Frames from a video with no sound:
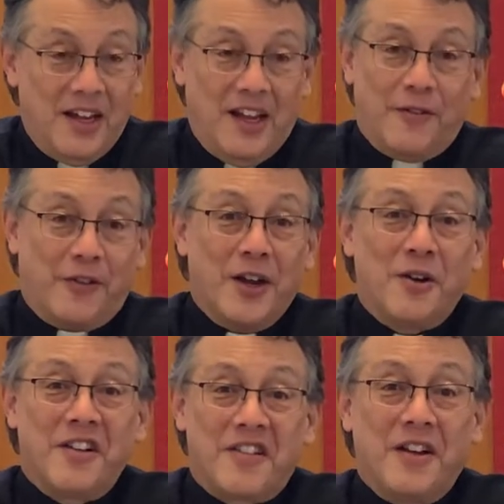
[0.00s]
If
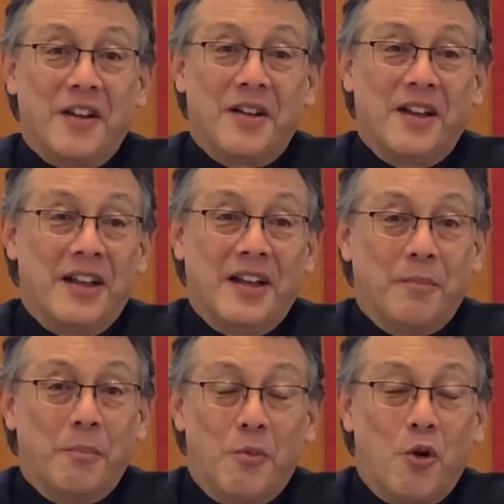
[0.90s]
there is a
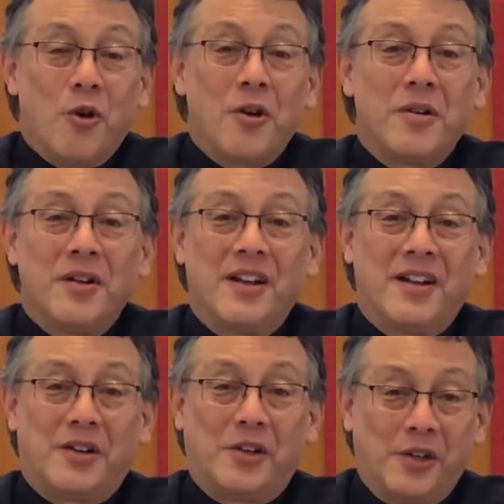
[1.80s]
more
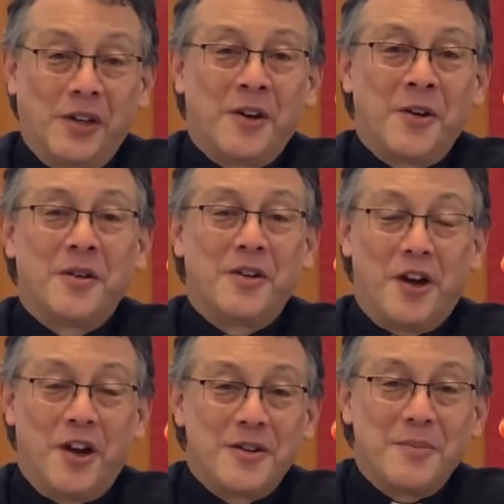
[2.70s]
clear
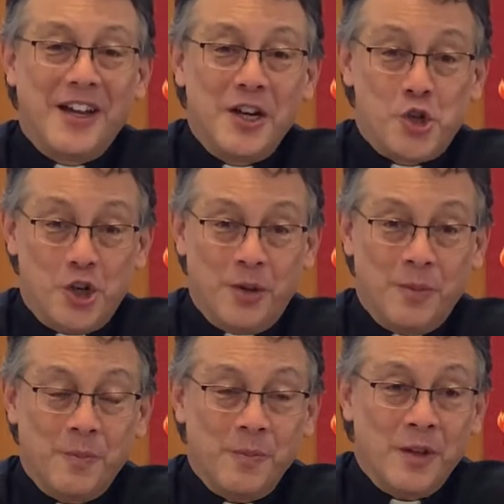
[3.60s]
condemnation
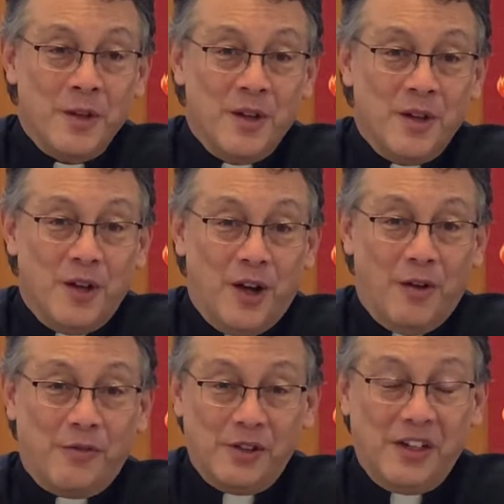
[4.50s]

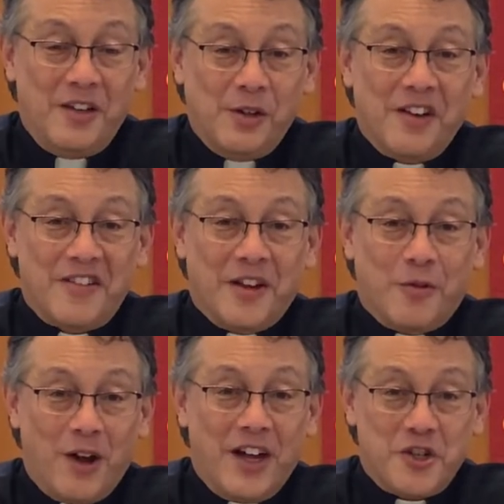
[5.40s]
of legalistic
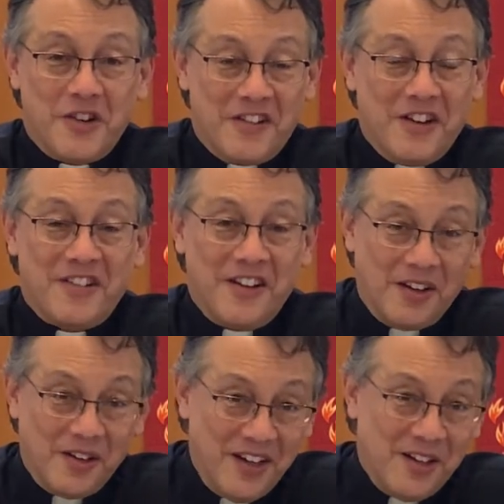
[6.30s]
righteousness and the
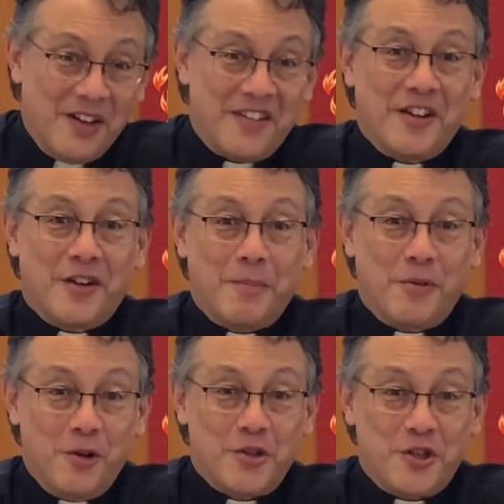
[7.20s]
legalistic
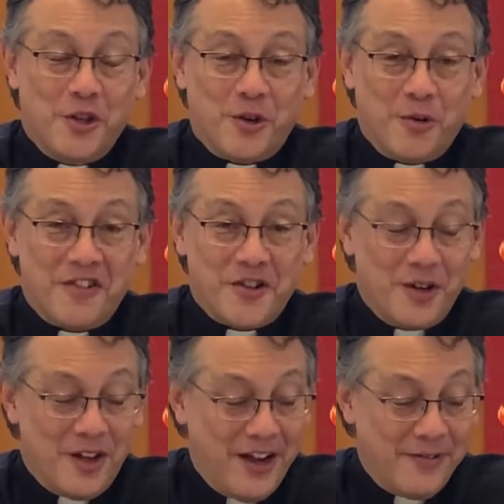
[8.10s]
approach to the
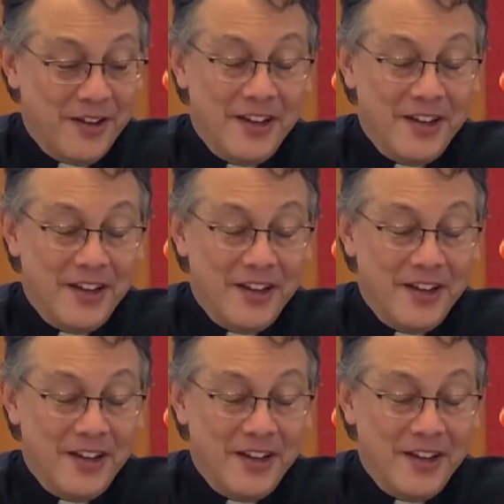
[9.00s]
Christian life